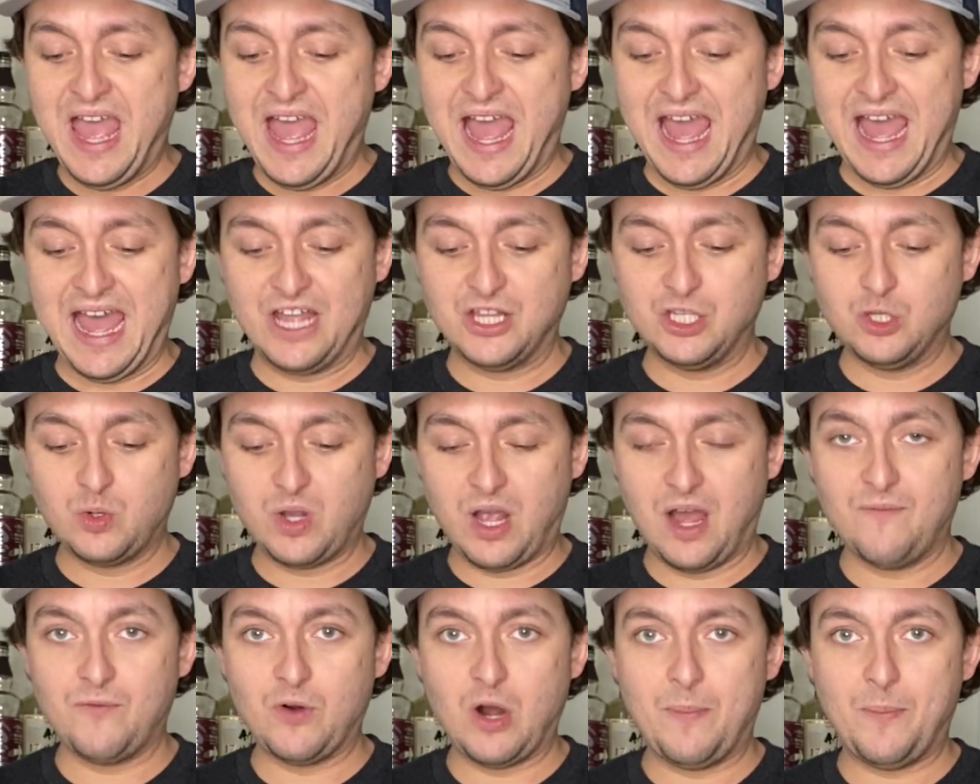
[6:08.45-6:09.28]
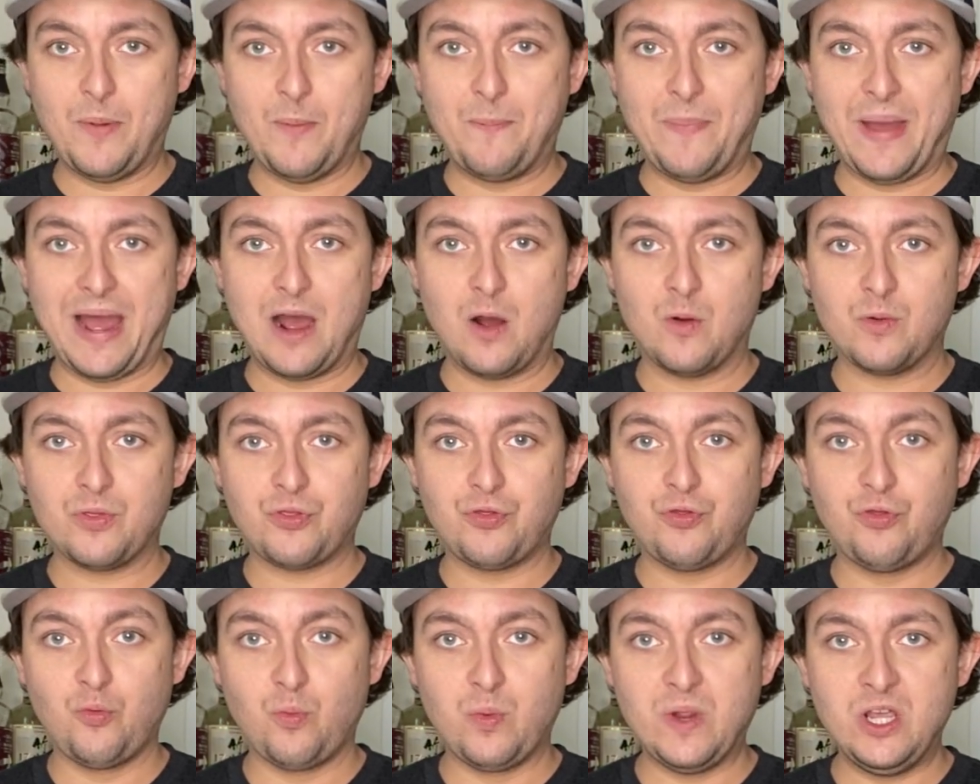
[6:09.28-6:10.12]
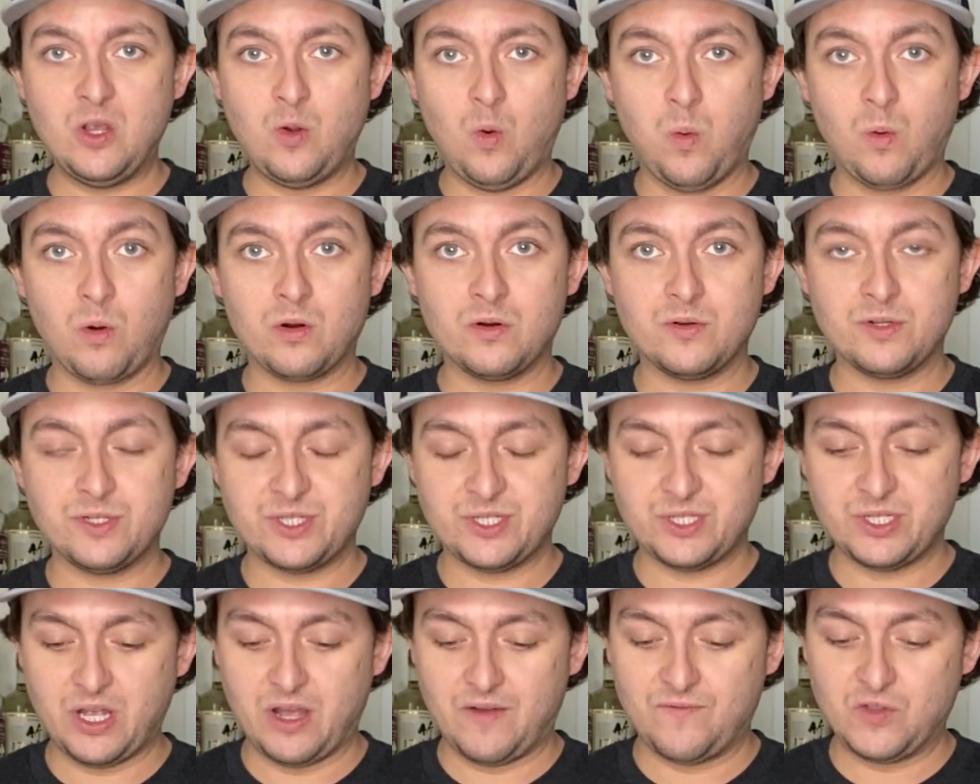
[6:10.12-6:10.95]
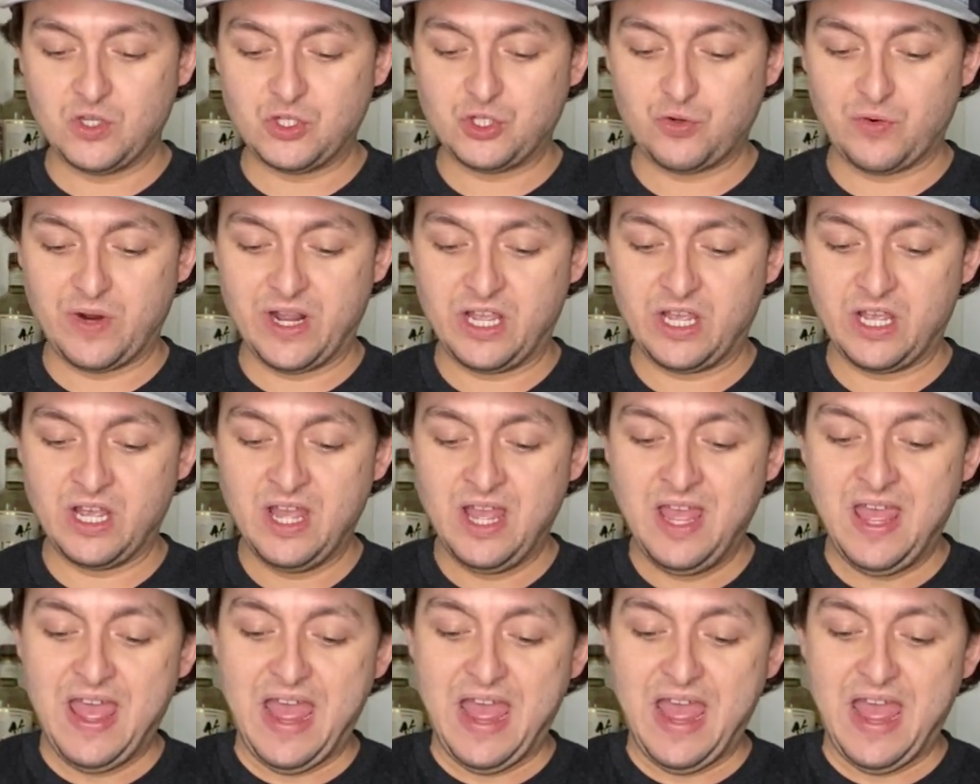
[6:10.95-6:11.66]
and you cover up about 3/4 of the drink,